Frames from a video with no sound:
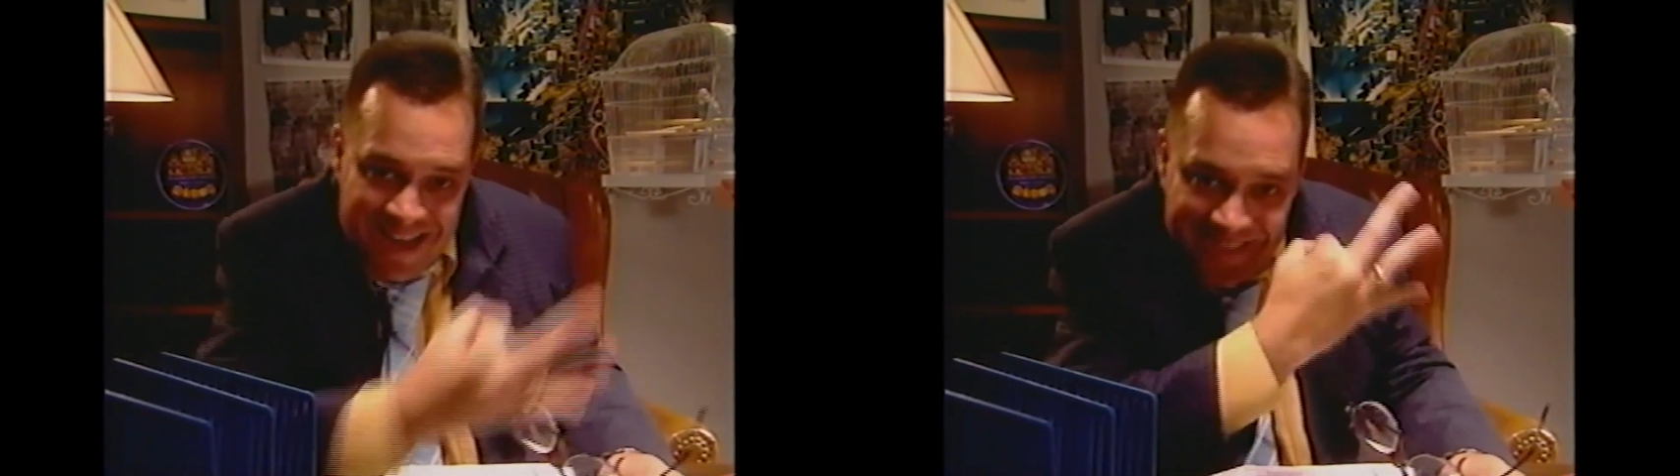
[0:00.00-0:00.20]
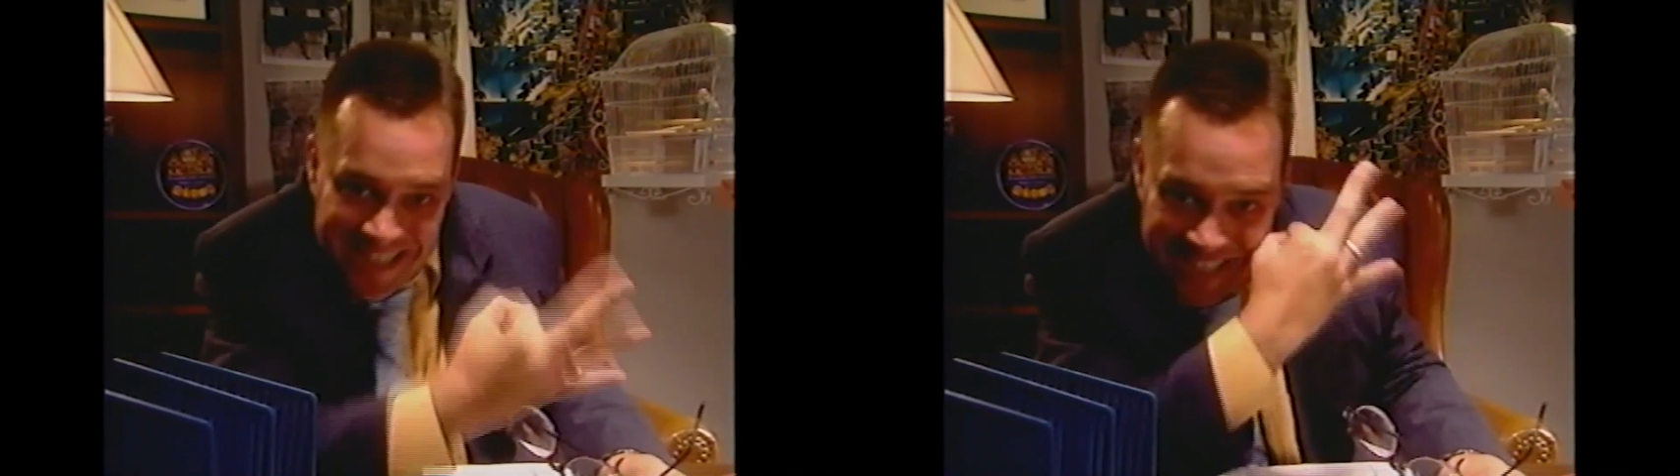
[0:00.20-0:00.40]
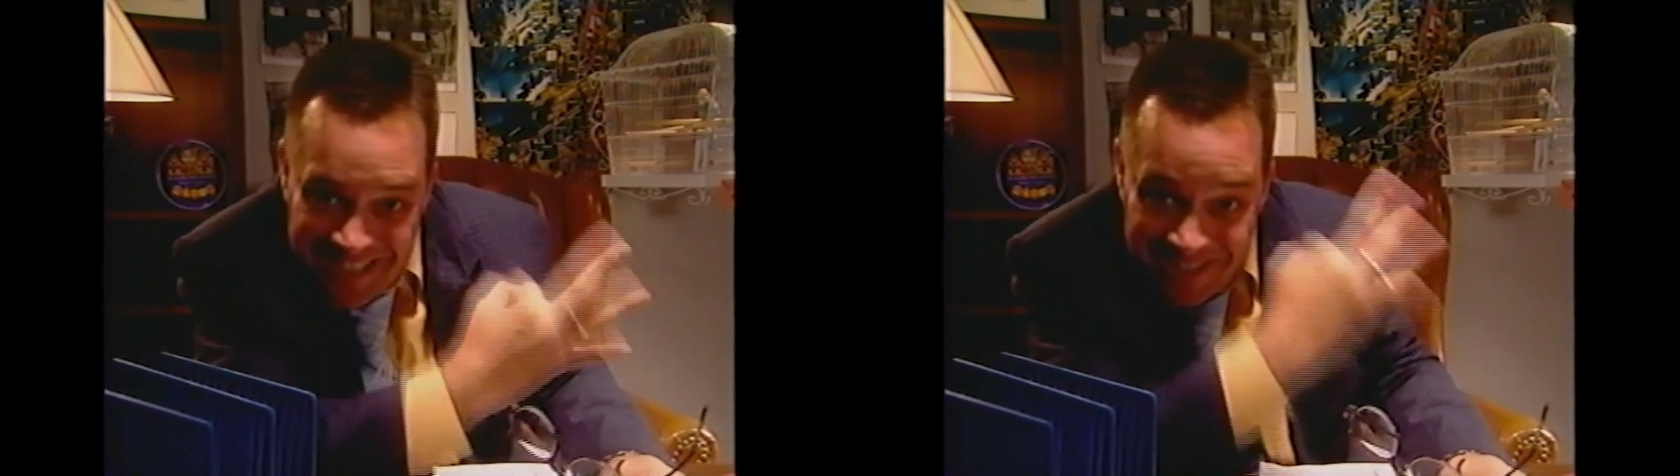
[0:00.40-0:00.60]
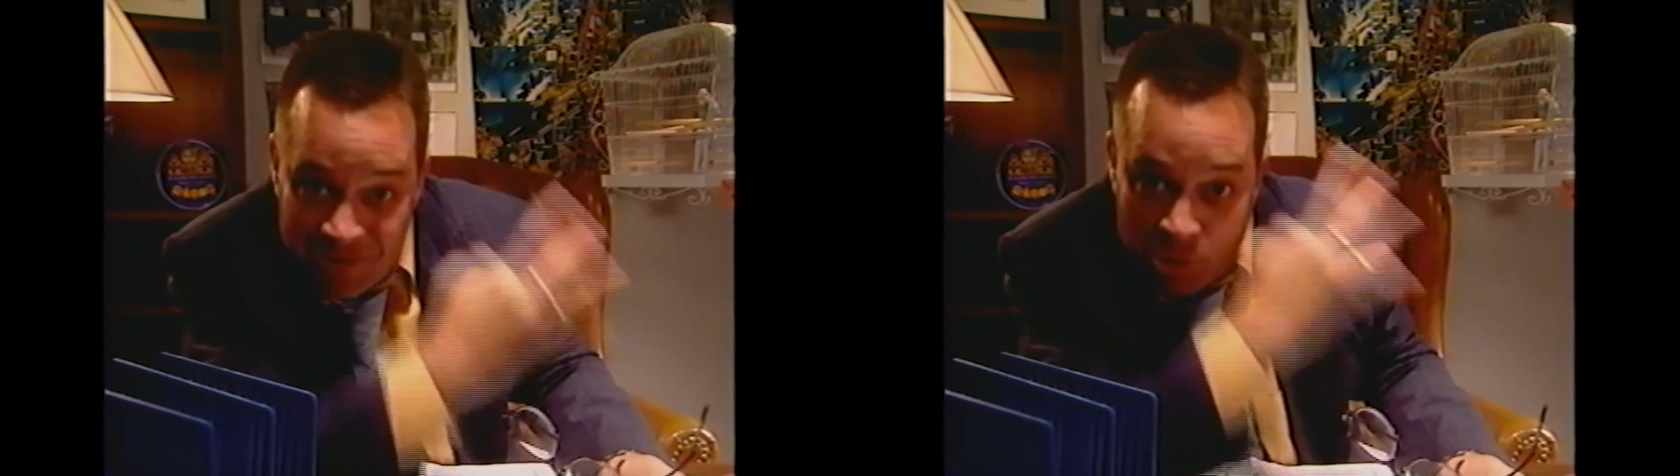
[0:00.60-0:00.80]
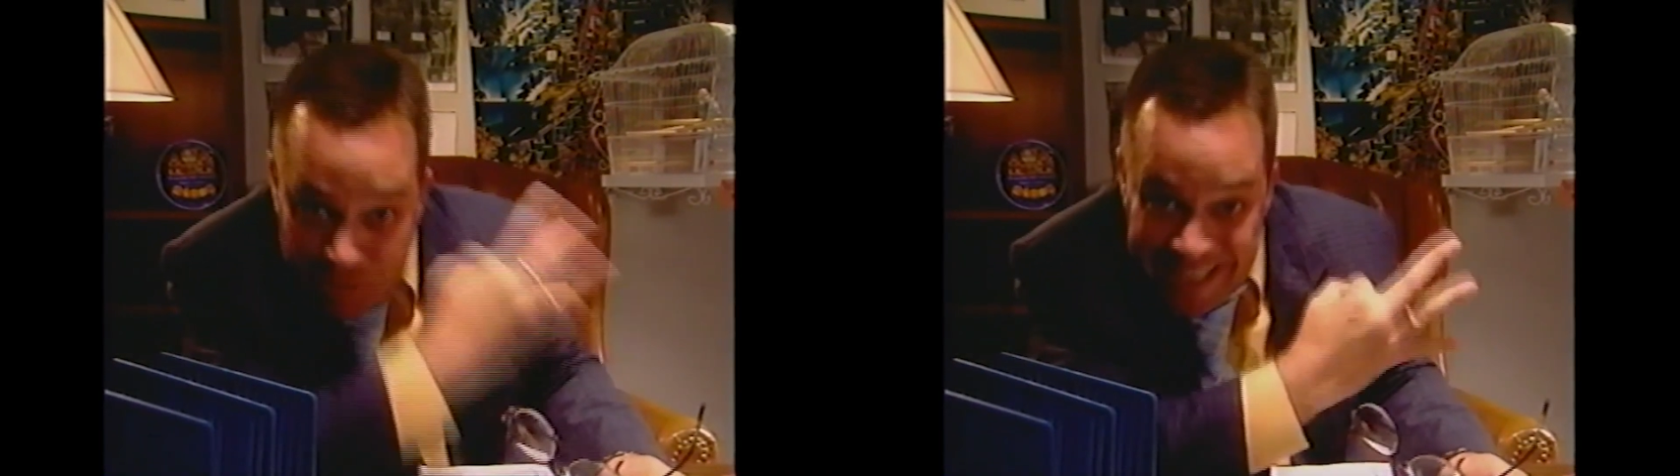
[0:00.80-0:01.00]
I've got
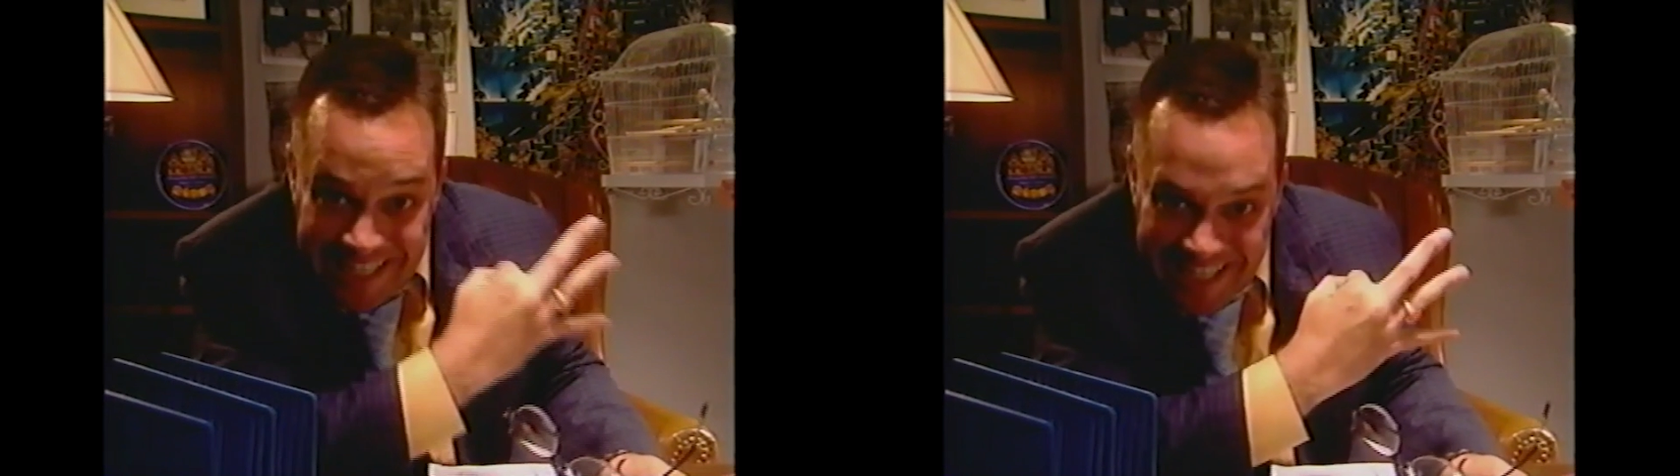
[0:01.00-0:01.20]
all three.